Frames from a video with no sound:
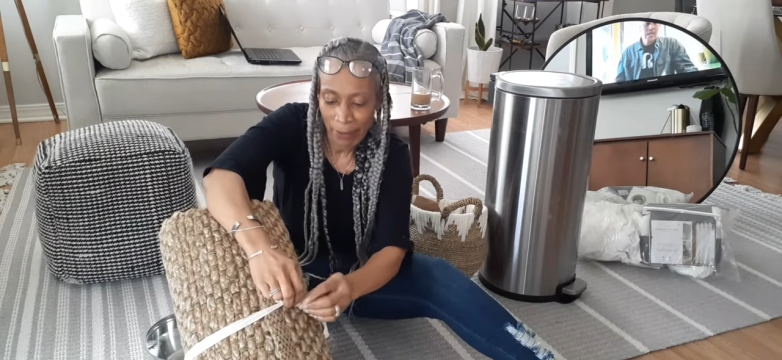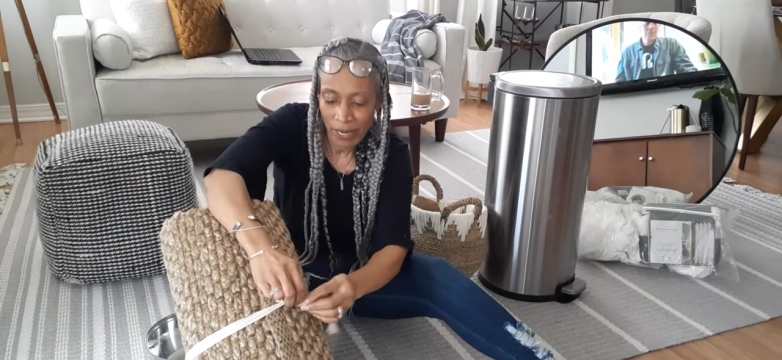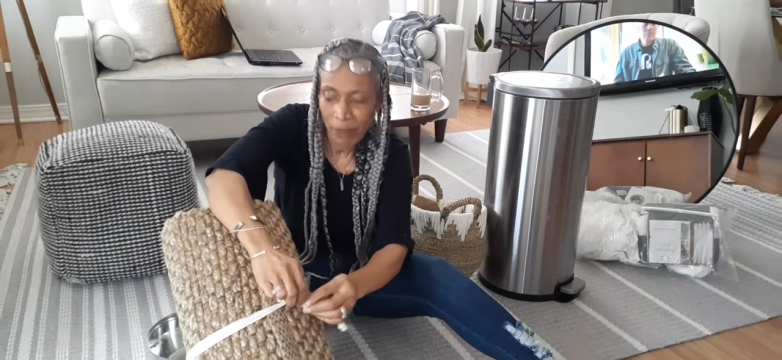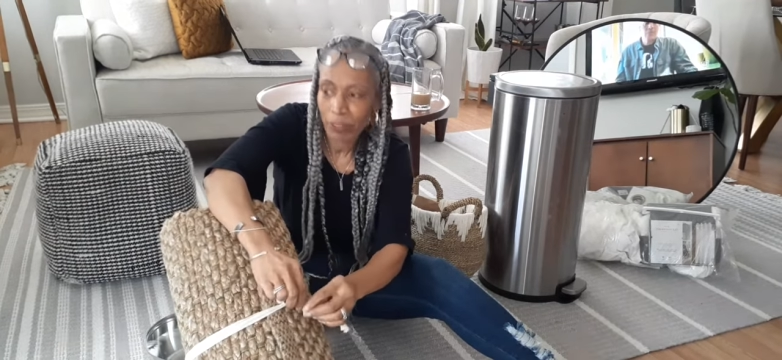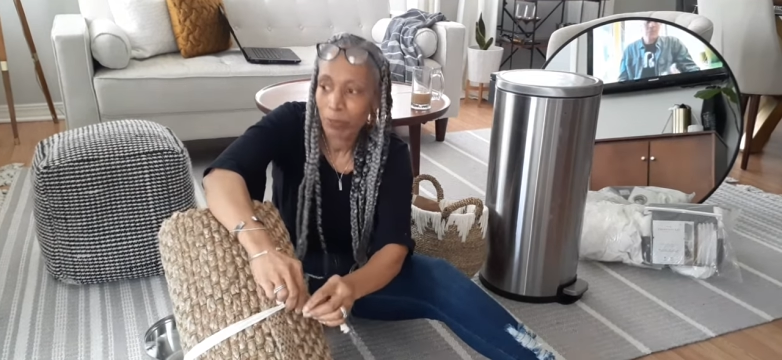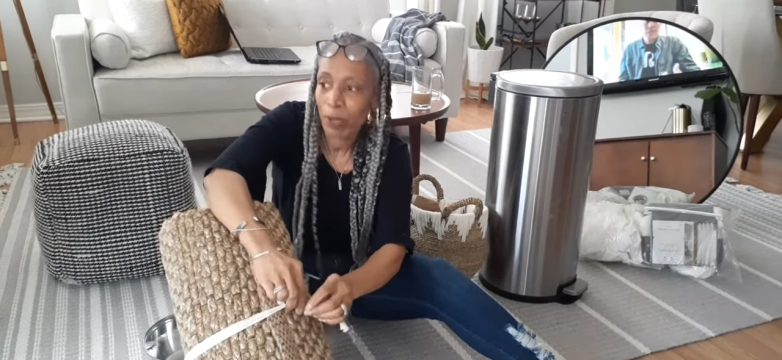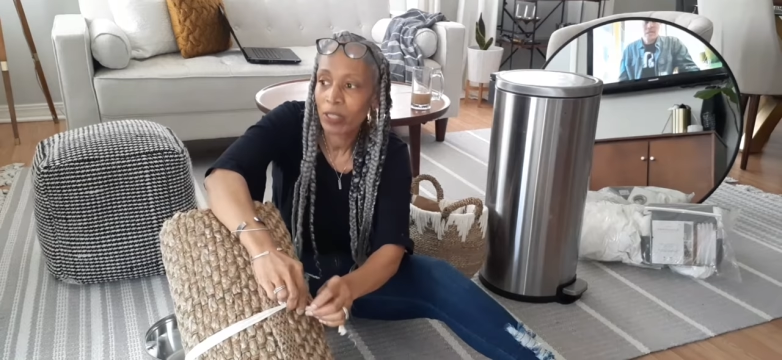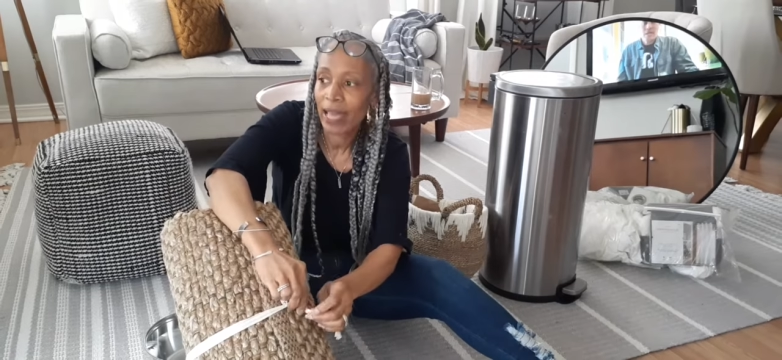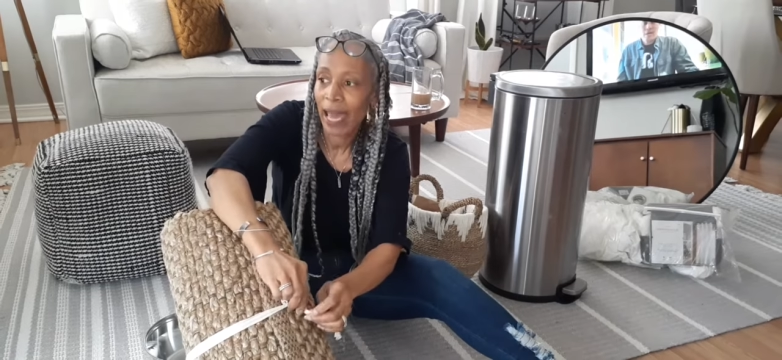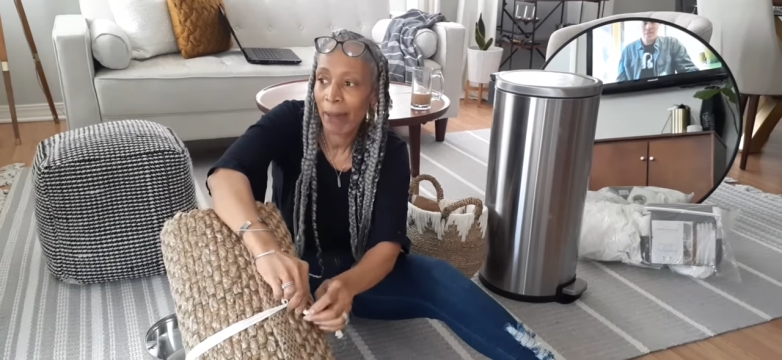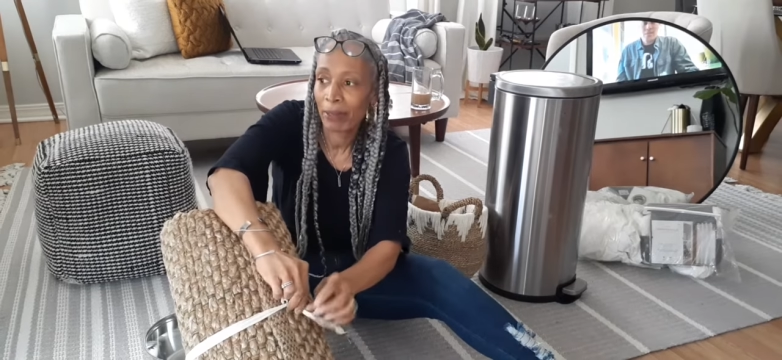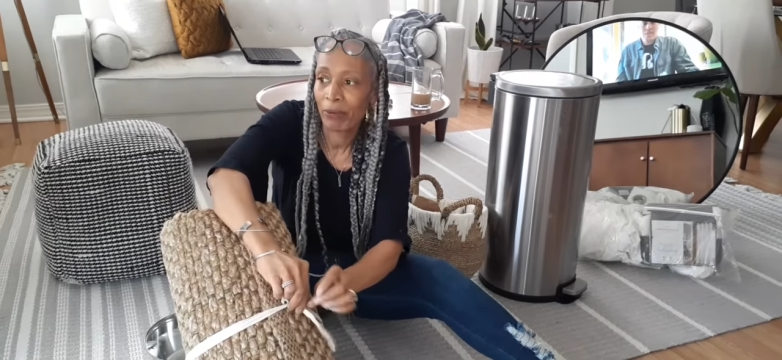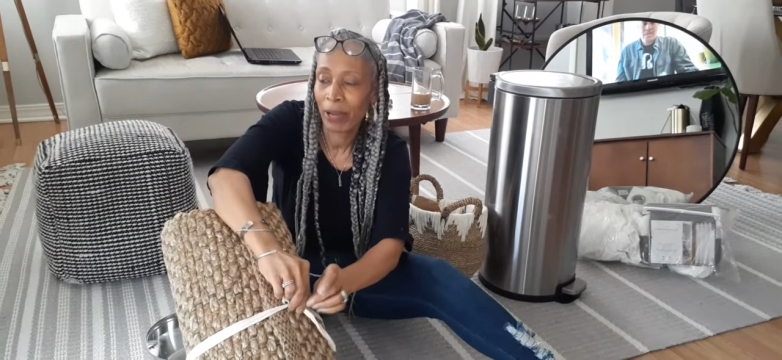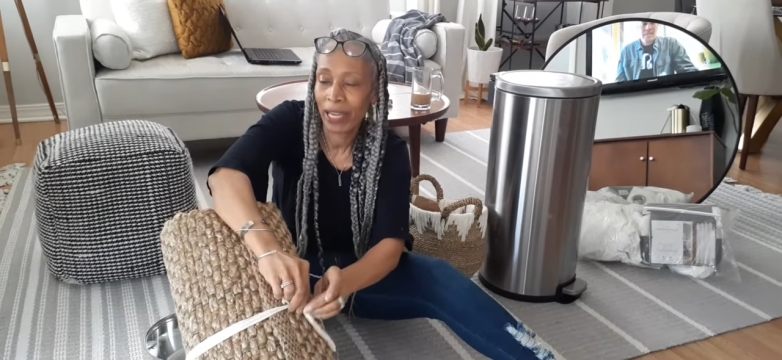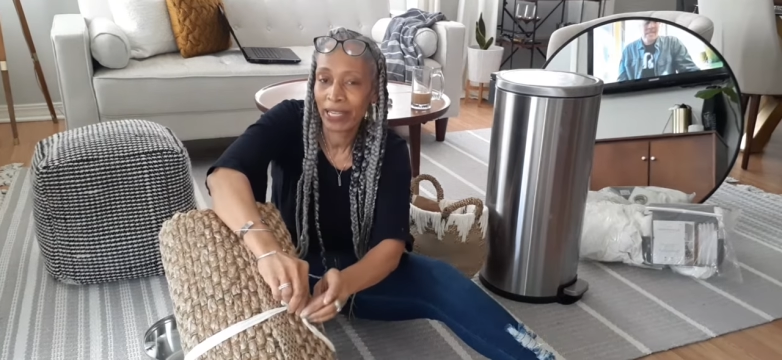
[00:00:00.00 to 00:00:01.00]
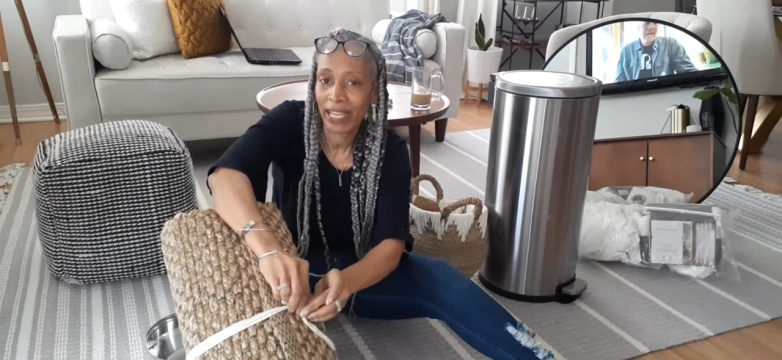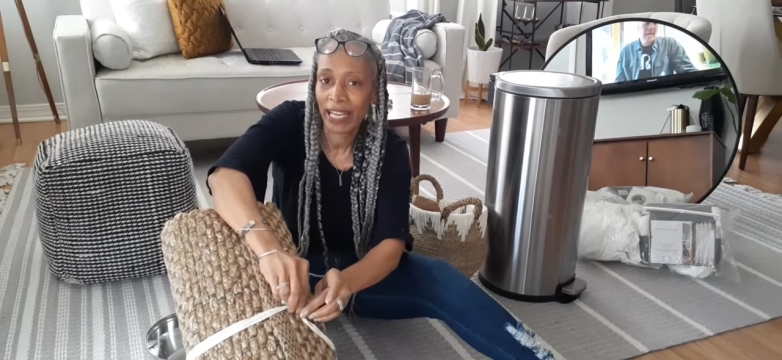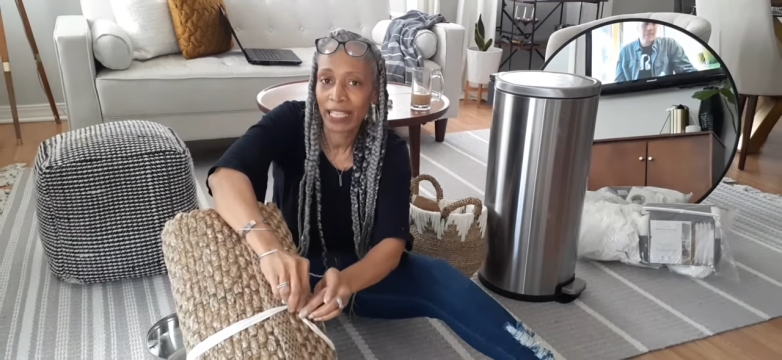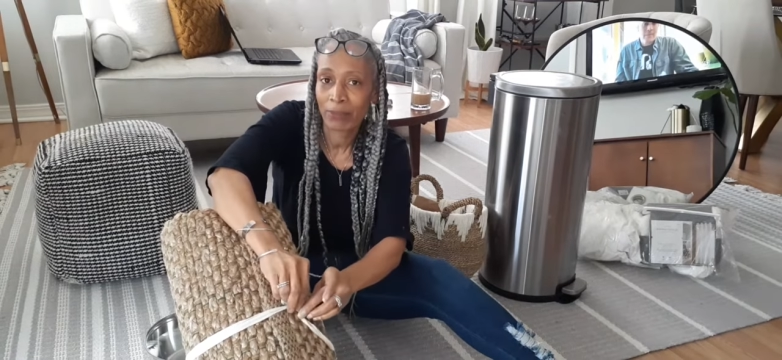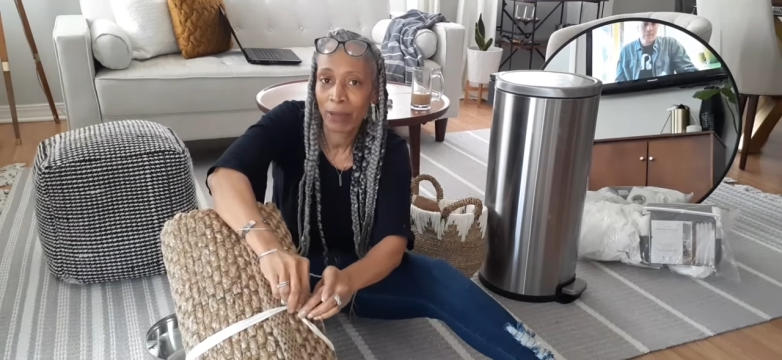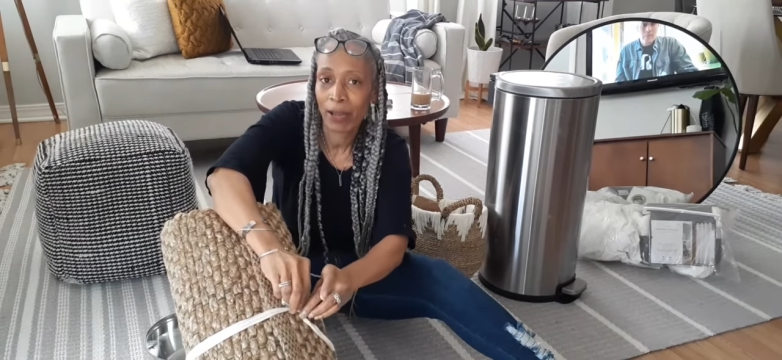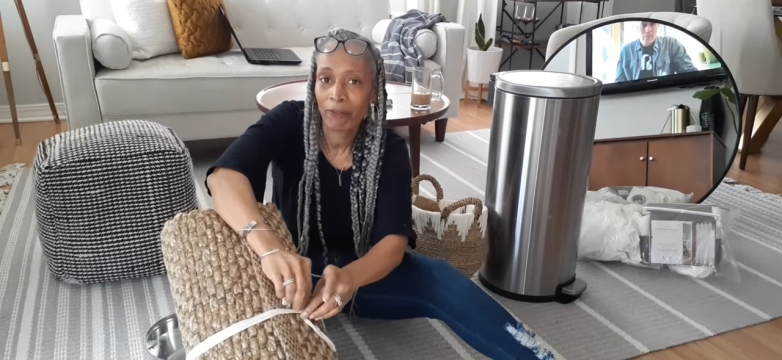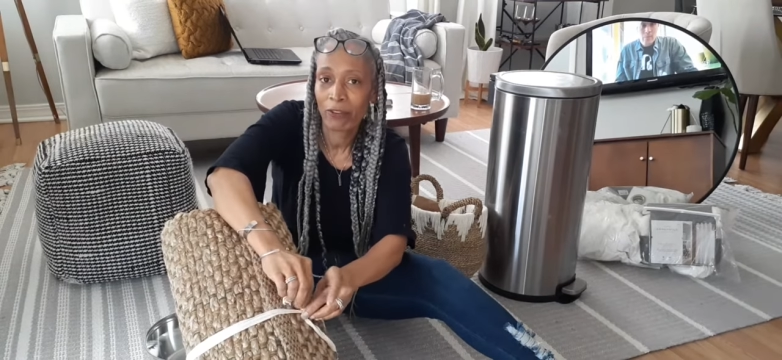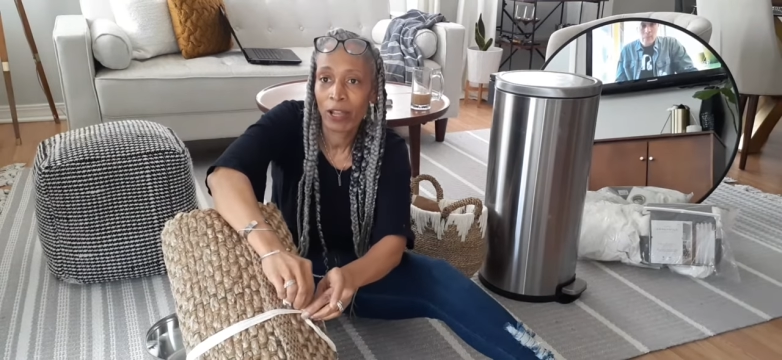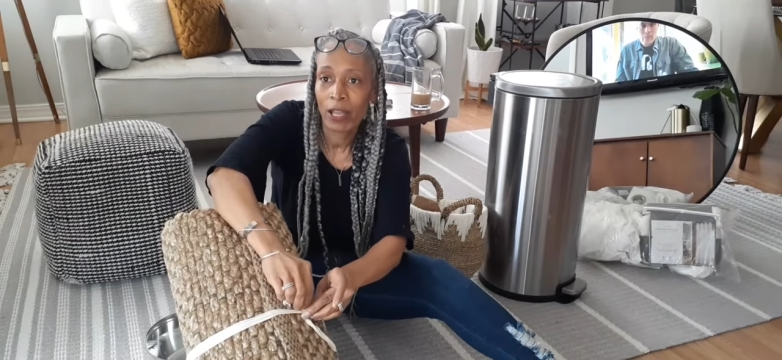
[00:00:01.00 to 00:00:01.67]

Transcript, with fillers: It was supposed to happen the way it did because my